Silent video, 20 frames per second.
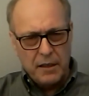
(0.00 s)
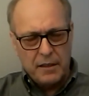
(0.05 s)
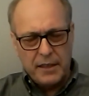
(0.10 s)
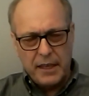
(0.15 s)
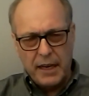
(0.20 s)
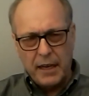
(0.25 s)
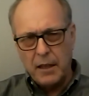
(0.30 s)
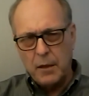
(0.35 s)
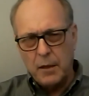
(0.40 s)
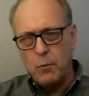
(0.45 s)

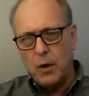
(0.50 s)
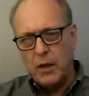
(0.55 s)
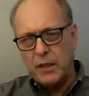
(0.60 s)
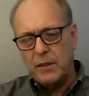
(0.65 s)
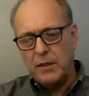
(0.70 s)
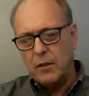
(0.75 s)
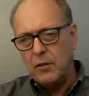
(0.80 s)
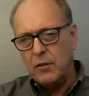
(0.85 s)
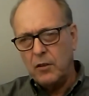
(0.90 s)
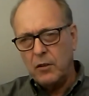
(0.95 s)
tell him what
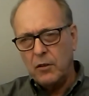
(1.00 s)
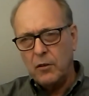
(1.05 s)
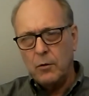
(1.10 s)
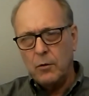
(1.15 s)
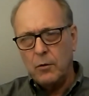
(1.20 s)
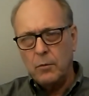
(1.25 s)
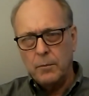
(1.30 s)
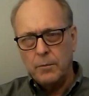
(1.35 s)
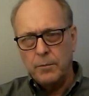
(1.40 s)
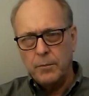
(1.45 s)
to
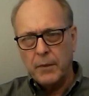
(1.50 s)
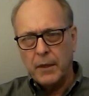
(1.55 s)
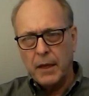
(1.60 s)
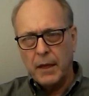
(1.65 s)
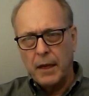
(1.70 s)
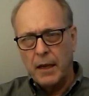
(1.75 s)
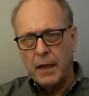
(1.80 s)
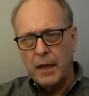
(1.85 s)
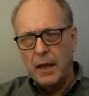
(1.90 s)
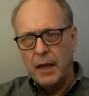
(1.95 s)
do,
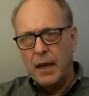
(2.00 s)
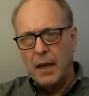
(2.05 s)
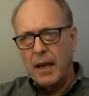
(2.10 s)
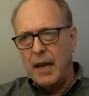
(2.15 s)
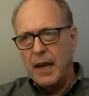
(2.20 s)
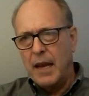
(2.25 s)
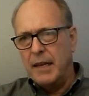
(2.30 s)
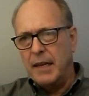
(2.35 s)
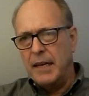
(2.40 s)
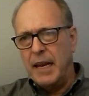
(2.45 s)

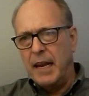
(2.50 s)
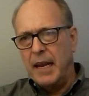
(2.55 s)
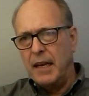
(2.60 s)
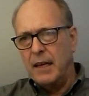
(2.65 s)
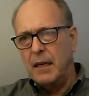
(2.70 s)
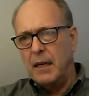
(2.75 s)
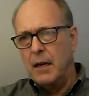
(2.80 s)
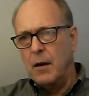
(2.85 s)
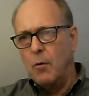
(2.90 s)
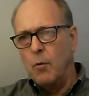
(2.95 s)
and
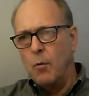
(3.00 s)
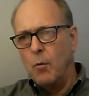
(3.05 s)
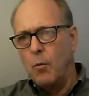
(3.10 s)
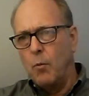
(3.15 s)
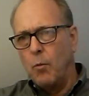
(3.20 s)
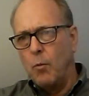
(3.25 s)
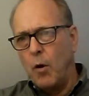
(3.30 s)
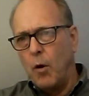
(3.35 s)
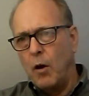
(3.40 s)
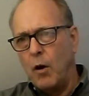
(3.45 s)
then
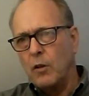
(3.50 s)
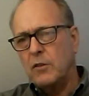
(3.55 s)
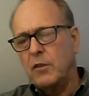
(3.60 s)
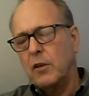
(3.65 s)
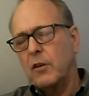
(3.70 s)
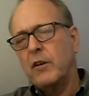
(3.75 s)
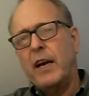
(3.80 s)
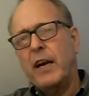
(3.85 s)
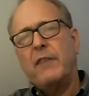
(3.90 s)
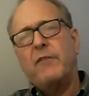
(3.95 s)

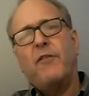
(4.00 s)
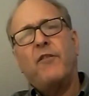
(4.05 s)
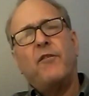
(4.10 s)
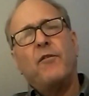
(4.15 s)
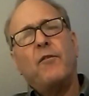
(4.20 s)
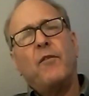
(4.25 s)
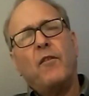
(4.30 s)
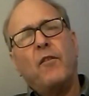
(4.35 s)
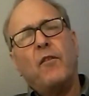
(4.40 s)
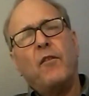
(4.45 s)
Walter had
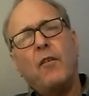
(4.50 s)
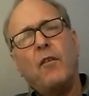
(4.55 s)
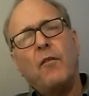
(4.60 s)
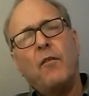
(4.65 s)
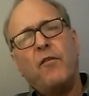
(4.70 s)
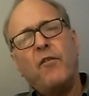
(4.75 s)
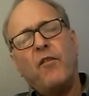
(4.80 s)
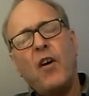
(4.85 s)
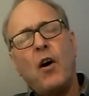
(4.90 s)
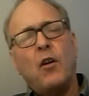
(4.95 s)

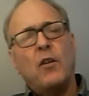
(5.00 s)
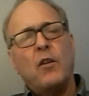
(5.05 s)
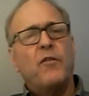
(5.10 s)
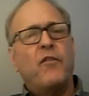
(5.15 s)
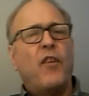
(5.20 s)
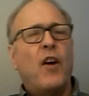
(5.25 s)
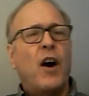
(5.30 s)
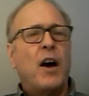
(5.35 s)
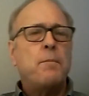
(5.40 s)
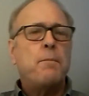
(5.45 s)

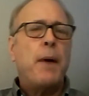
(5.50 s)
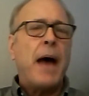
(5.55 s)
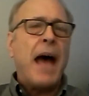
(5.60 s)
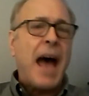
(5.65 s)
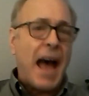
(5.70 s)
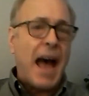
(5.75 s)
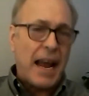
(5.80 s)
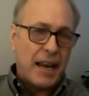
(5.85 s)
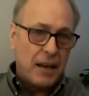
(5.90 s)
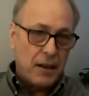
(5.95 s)
fought
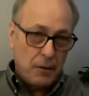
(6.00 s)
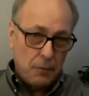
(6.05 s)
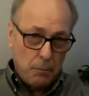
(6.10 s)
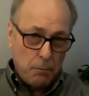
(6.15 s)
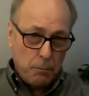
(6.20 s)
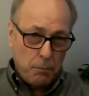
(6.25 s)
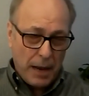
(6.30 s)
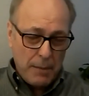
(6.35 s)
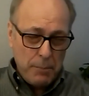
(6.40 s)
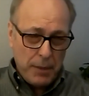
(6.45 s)
back
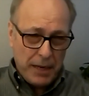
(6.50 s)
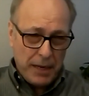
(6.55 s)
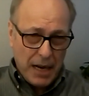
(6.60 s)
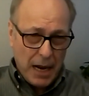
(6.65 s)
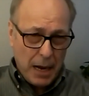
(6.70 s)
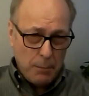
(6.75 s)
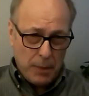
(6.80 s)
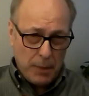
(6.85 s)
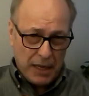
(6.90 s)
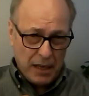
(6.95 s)
by
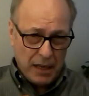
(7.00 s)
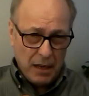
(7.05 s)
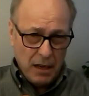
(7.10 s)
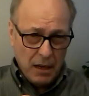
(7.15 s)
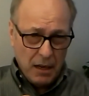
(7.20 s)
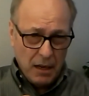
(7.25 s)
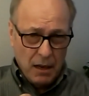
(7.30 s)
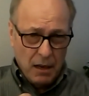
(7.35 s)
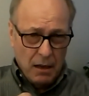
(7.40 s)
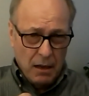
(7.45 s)
becoming
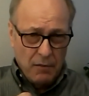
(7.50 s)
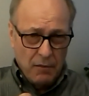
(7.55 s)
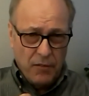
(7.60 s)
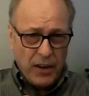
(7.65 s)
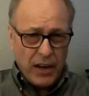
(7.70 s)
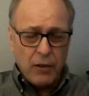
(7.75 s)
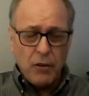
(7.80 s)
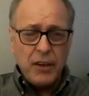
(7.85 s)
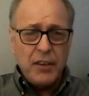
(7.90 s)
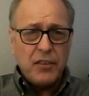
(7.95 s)

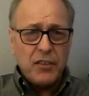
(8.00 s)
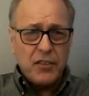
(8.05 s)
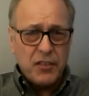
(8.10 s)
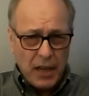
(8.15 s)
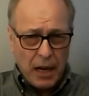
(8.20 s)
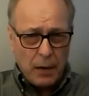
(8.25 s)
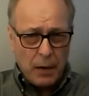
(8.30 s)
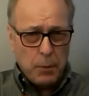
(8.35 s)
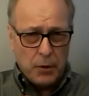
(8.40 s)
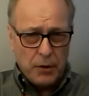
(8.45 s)
very
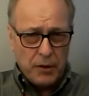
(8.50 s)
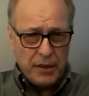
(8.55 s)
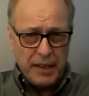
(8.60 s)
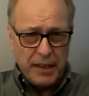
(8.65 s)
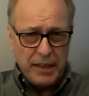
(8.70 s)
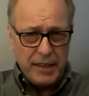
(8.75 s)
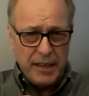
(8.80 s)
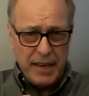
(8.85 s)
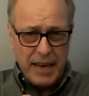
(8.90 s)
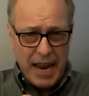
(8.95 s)
stubborn
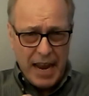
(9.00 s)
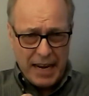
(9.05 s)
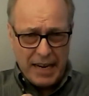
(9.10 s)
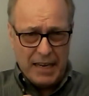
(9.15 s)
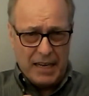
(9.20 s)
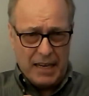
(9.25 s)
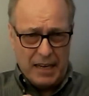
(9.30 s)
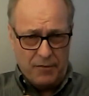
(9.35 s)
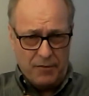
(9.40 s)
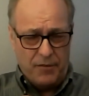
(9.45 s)
and
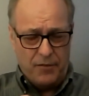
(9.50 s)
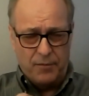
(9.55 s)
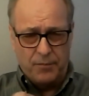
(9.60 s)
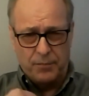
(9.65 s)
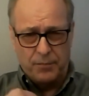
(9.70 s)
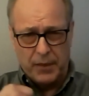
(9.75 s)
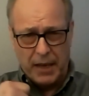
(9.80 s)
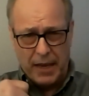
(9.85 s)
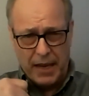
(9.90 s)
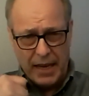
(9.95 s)
negative,
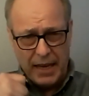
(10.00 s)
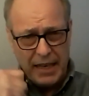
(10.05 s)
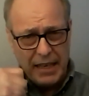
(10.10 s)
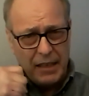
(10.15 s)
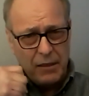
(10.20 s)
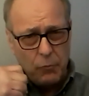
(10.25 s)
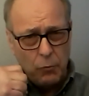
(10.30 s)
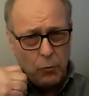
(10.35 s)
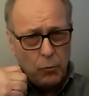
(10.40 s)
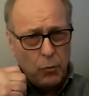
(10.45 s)

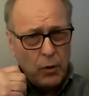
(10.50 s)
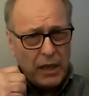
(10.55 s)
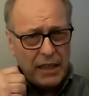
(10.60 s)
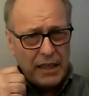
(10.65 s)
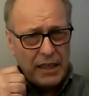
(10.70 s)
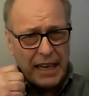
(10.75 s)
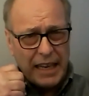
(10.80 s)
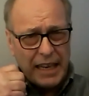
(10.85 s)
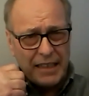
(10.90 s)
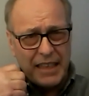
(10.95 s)
and he
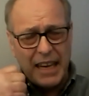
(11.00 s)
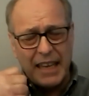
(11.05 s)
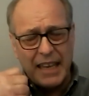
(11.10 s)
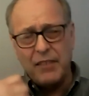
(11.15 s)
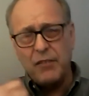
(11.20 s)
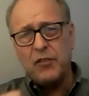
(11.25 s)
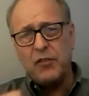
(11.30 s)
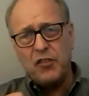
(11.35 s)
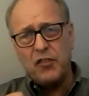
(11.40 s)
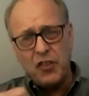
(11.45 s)
had kind
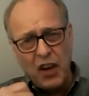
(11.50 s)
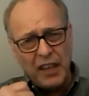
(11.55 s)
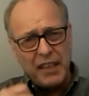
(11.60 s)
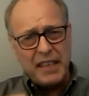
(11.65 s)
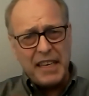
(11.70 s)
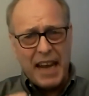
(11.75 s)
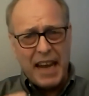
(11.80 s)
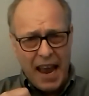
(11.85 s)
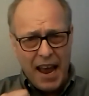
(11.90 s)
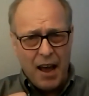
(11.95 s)
of shut
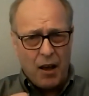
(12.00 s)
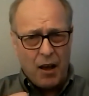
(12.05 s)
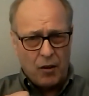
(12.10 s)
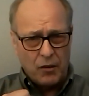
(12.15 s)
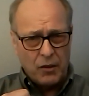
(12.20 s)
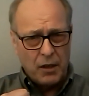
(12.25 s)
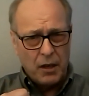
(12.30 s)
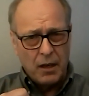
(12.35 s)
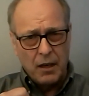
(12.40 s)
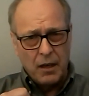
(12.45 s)
down,
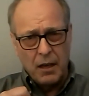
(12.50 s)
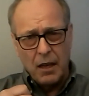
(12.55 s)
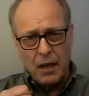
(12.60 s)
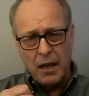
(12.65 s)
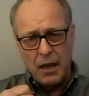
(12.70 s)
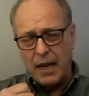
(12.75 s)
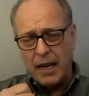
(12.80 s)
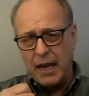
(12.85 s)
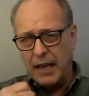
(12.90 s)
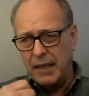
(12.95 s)

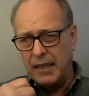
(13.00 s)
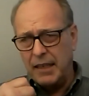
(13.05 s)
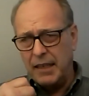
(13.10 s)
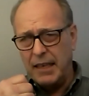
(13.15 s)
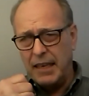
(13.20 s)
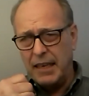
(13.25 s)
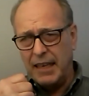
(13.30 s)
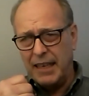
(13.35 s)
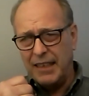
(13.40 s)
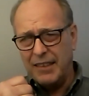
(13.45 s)
and
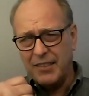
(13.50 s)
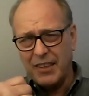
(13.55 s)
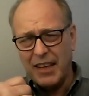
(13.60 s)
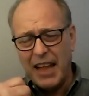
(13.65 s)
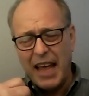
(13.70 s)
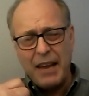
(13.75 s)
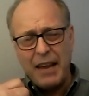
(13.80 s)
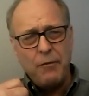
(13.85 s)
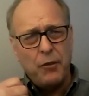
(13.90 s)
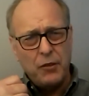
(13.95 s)
his
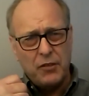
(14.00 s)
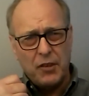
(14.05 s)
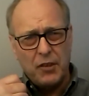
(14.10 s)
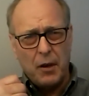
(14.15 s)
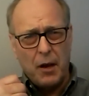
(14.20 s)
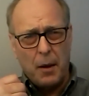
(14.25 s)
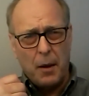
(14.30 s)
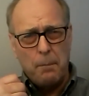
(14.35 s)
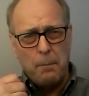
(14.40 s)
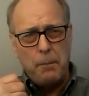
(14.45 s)
life was
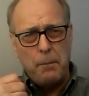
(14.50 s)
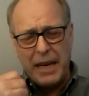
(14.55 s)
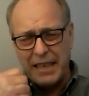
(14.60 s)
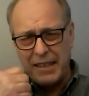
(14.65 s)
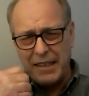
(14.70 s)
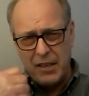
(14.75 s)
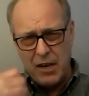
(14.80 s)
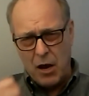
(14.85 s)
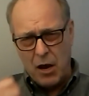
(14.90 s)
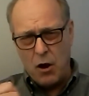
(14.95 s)
a big
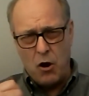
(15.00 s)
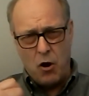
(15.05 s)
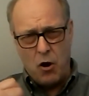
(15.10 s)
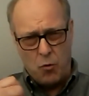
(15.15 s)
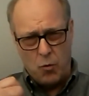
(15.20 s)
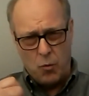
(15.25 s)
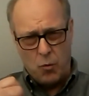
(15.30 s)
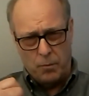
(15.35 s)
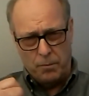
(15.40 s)
no.